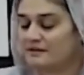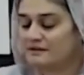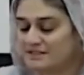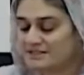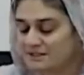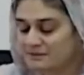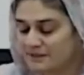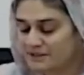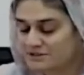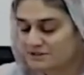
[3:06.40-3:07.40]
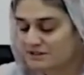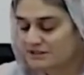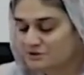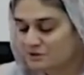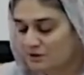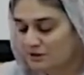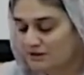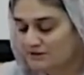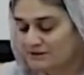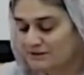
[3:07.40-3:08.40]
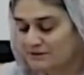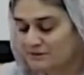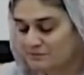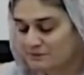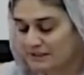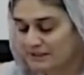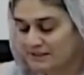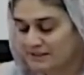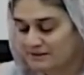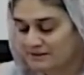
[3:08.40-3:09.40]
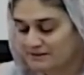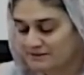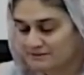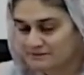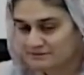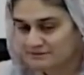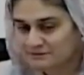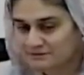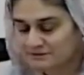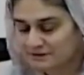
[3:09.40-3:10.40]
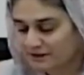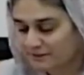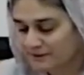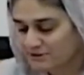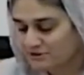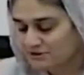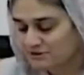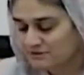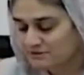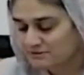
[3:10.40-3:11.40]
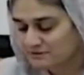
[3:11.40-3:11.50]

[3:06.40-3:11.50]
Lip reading: This equation is called the radial equation.